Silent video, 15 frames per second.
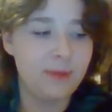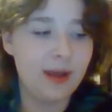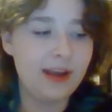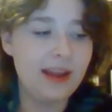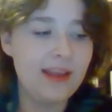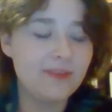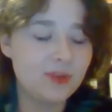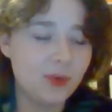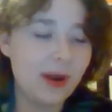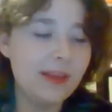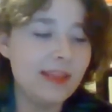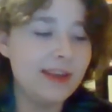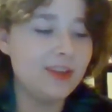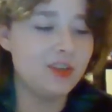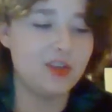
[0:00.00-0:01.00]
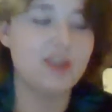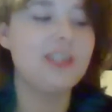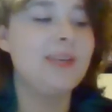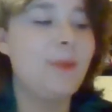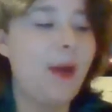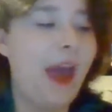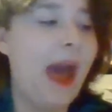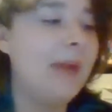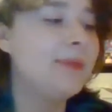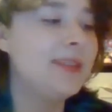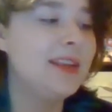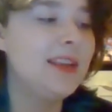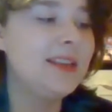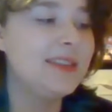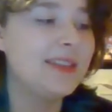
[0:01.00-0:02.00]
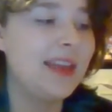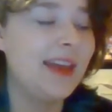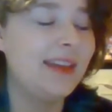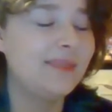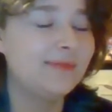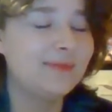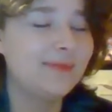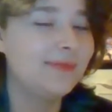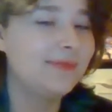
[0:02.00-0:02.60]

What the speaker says: but if Twilight's just about abstinence, then